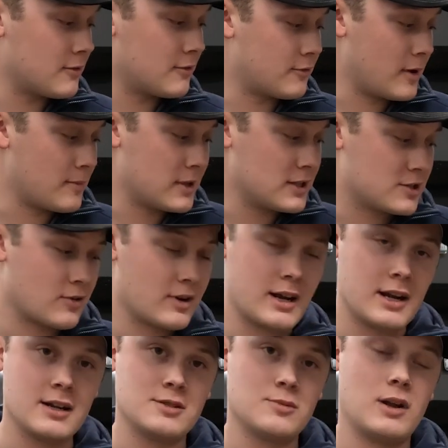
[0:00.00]
from this
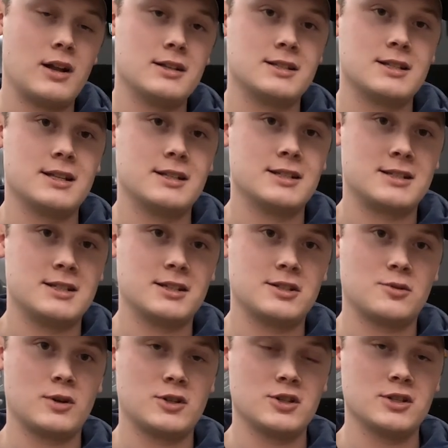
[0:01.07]
screen as well as the existing
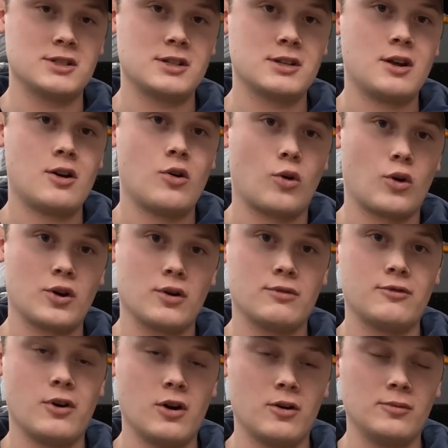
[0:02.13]
switches or your
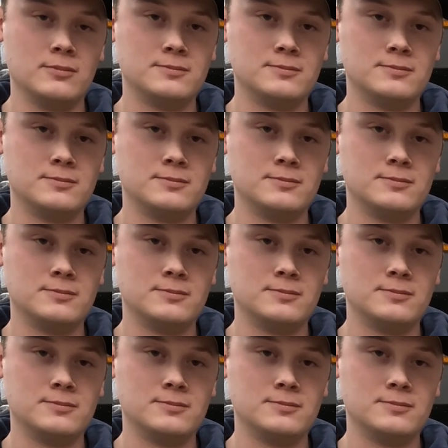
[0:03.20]
phone.